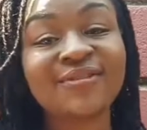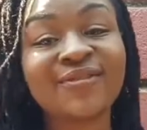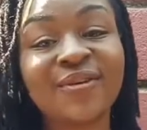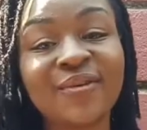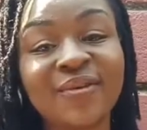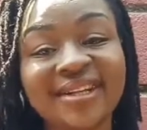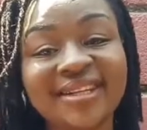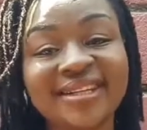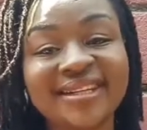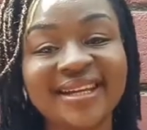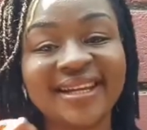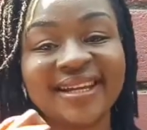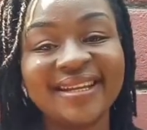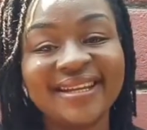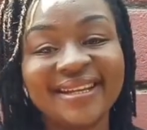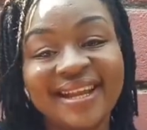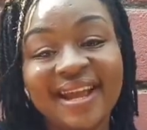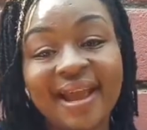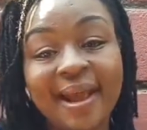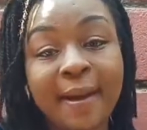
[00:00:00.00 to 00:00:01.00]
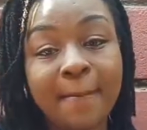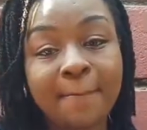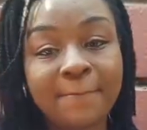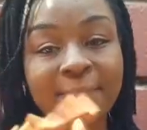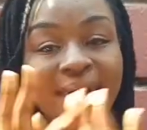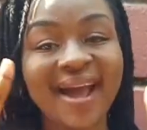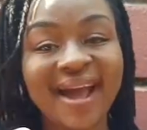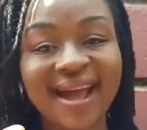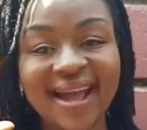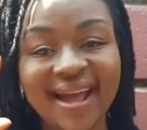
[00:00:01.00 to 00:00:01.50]
you for watching.
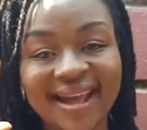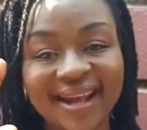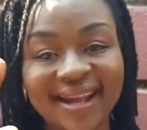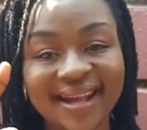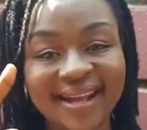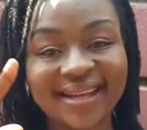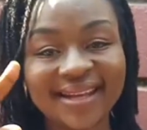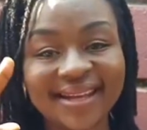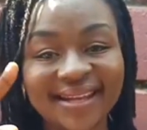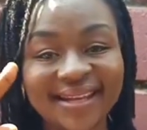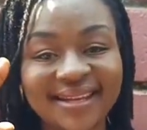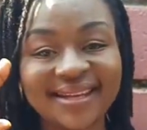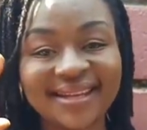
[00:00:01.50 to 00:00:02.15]
Bye.